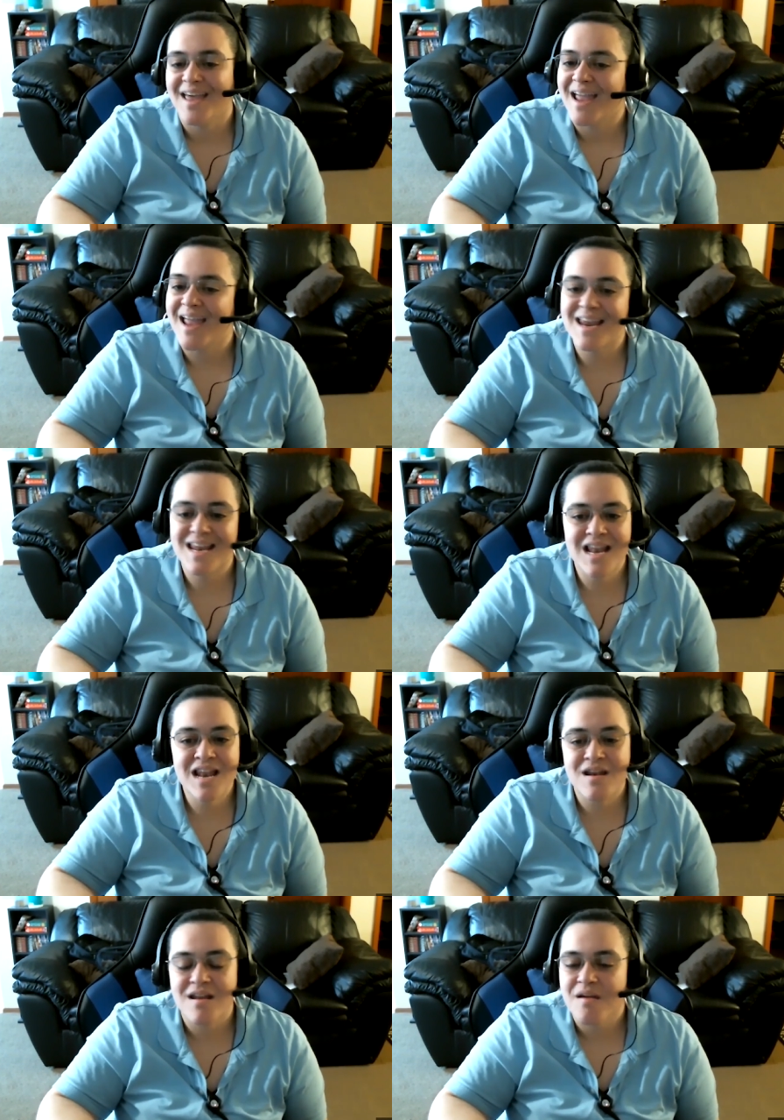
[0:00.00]
He
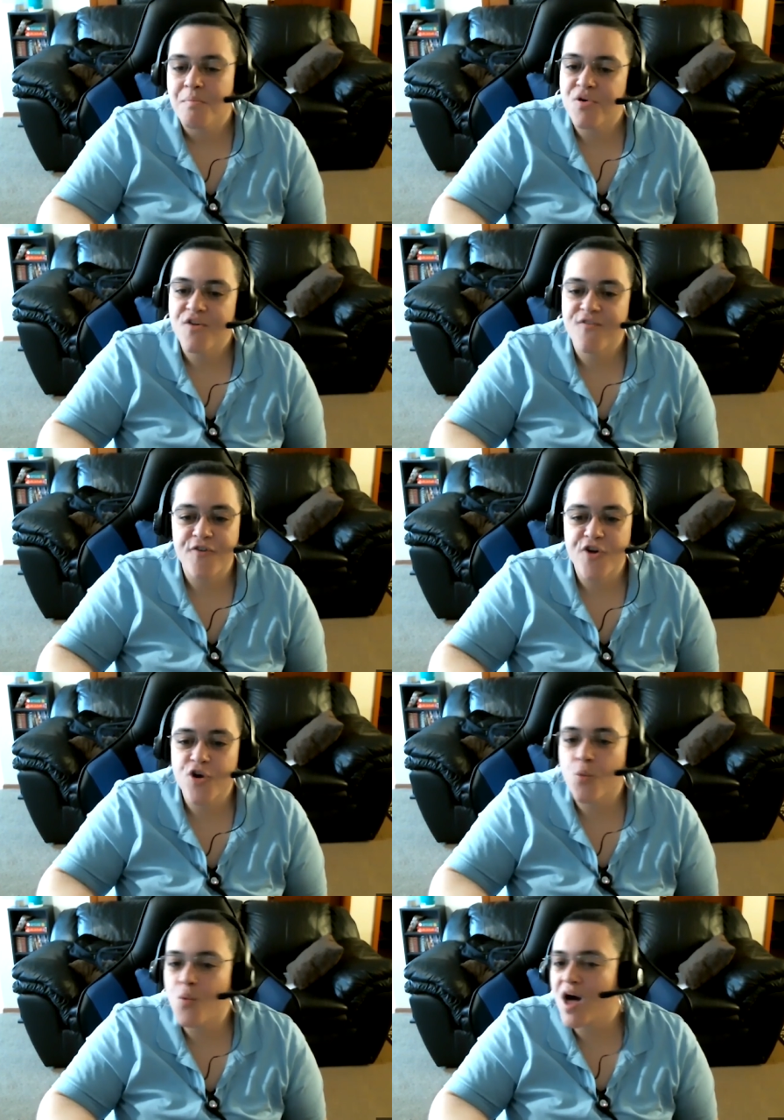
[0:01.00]
didn't
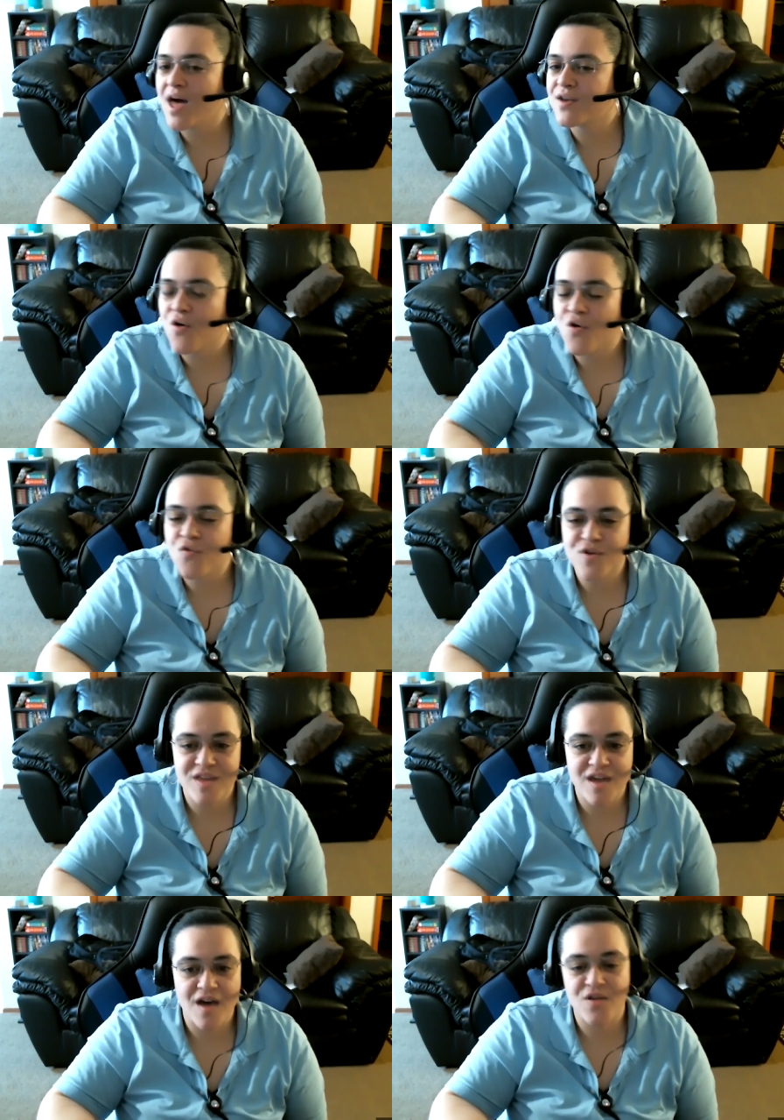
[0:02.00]
prefer one over
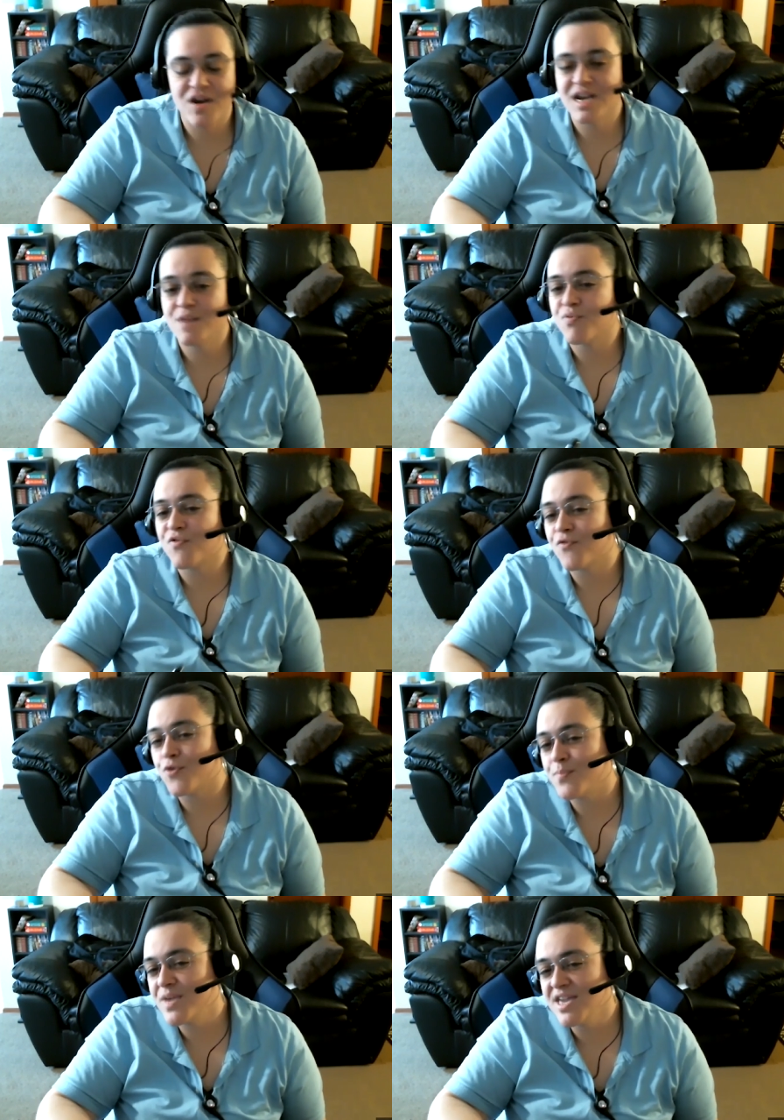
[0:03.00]
the other. He didn't prefer
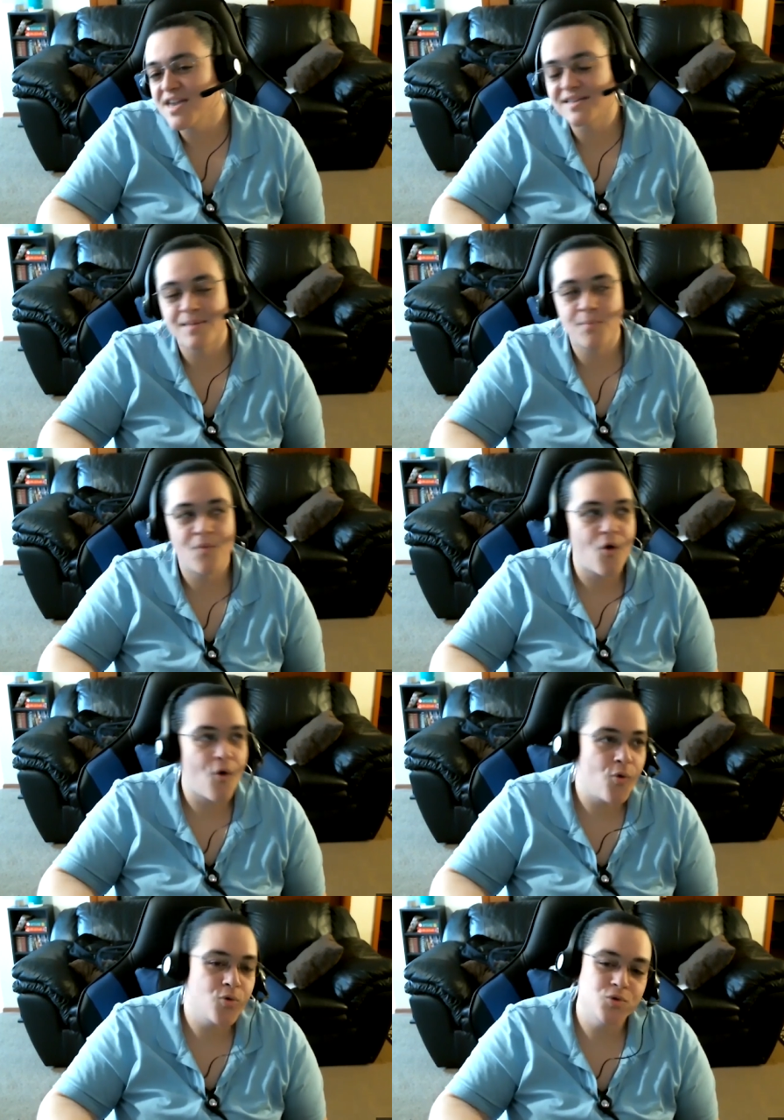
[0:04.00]
me because I'm
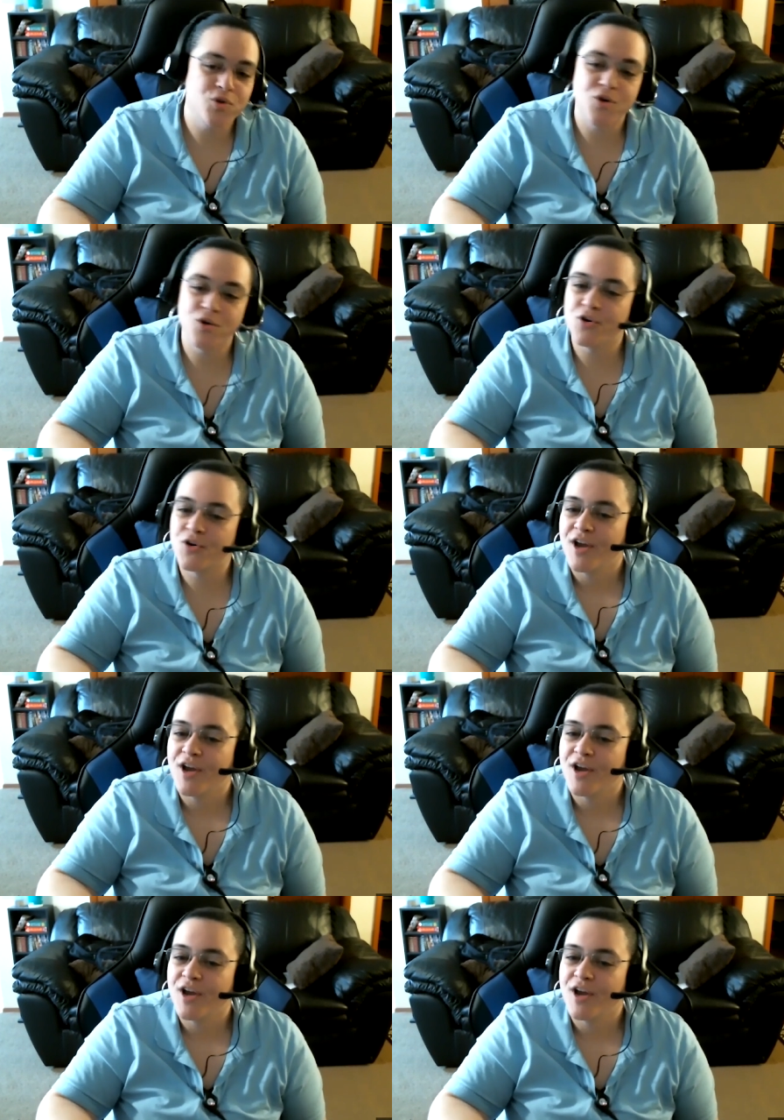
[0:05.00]
older.